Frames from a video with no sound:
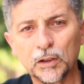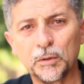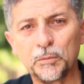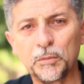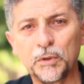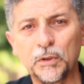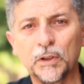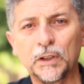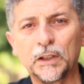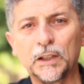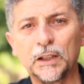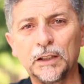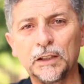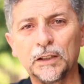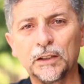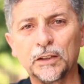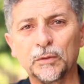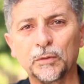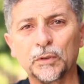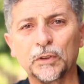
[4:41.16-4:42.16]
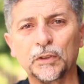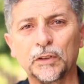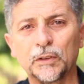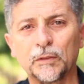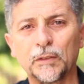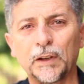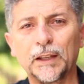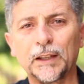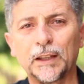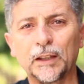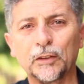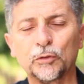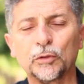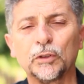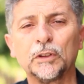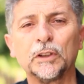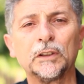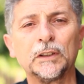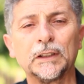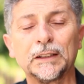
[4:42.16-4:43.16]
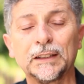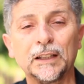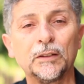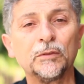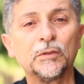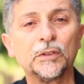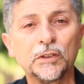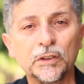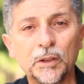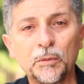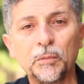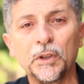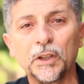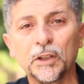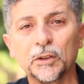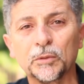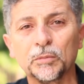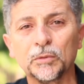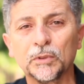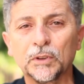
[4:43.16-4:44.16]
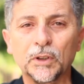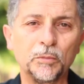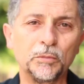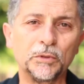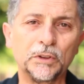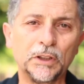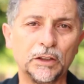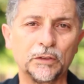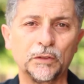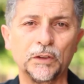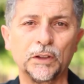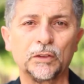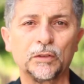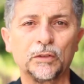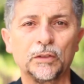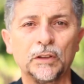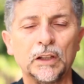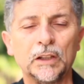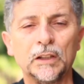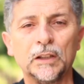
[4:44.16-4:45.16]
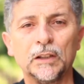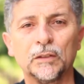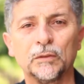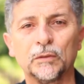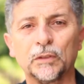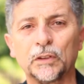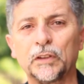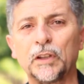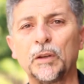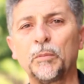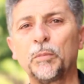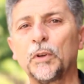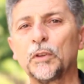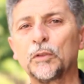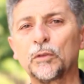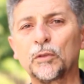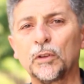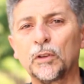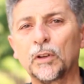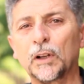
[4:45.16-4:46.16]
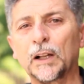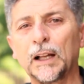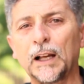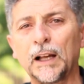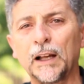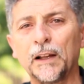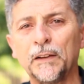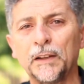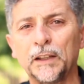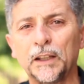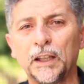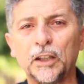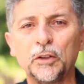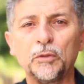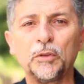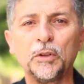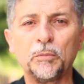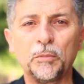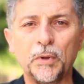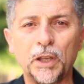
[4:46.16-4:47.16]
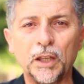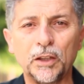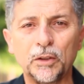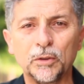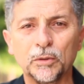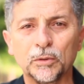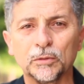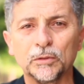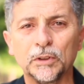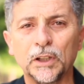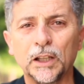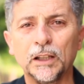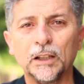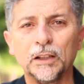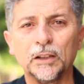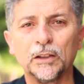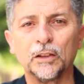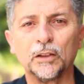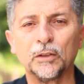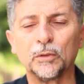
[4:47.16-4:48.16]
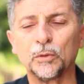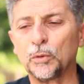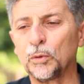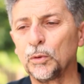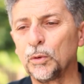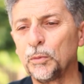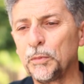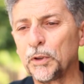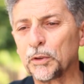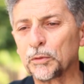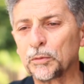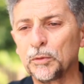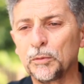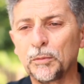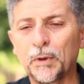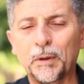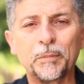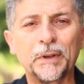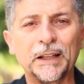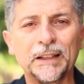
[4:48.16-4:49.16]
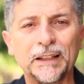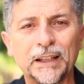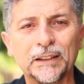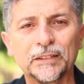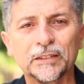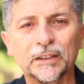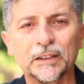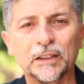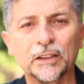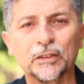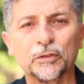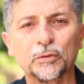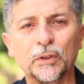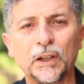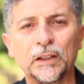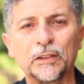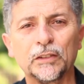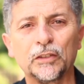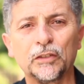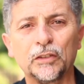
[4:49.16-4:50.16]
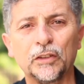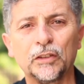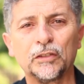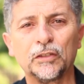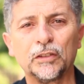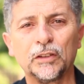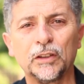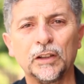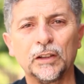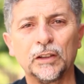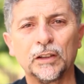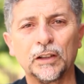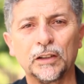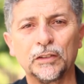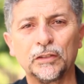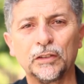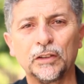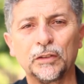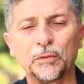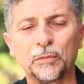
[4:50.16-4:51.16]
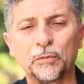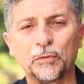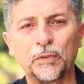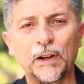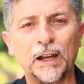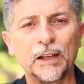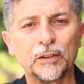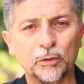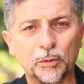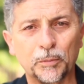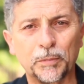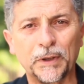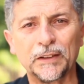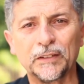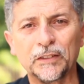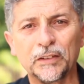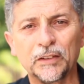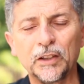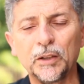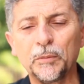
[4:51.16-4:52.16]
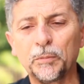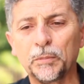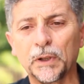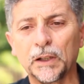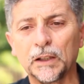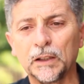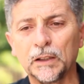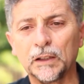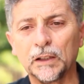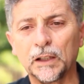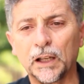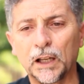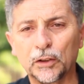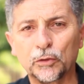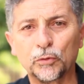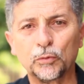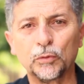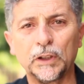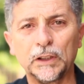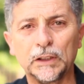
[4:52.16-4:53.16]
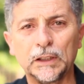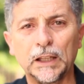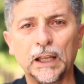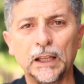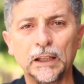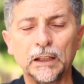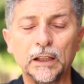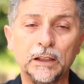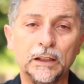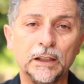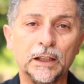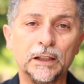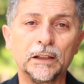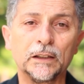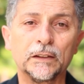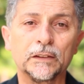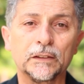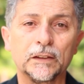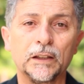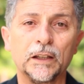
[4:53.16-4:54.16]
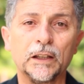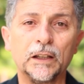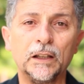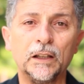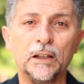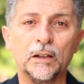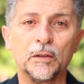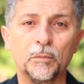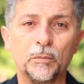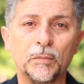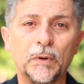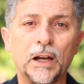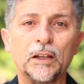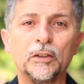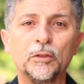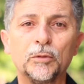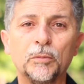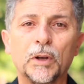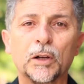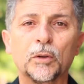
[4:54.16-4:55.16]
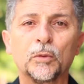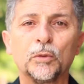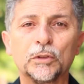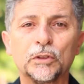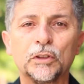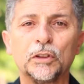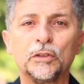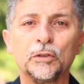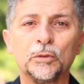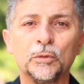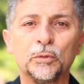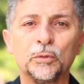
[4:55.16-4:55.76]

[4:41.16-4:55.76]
The best path is the one in which you question even yourself. So, you can even write in an email or come to one of the lectures we offer or even attend, and show us your idea, which can be one more light in this path that we take together.